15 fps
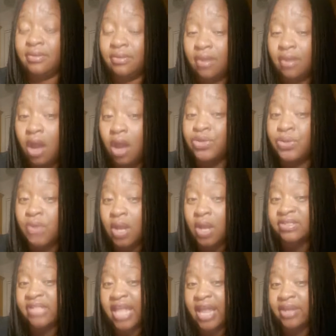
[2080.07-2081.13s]
Oh, you gonna
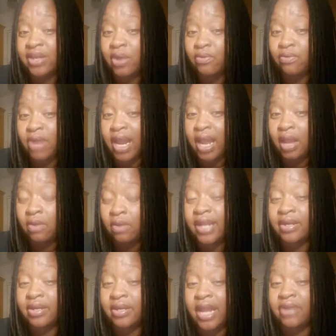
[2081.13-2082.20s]
stand your ground,
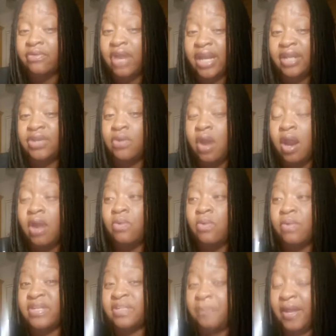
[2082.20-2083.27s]
Internet Granny? You heard what
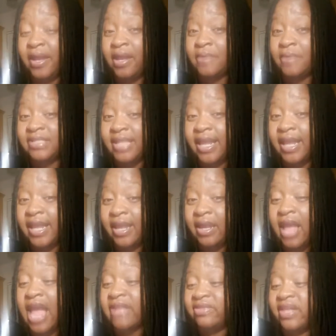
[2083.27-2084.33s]
Miss Pam said.
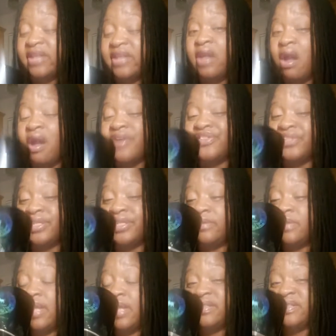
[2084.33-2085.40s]
I think y'all
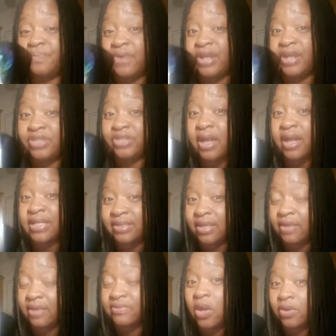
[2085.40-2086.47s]
should express
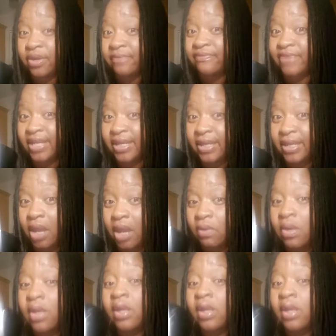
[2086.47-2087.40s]
yourselves on a video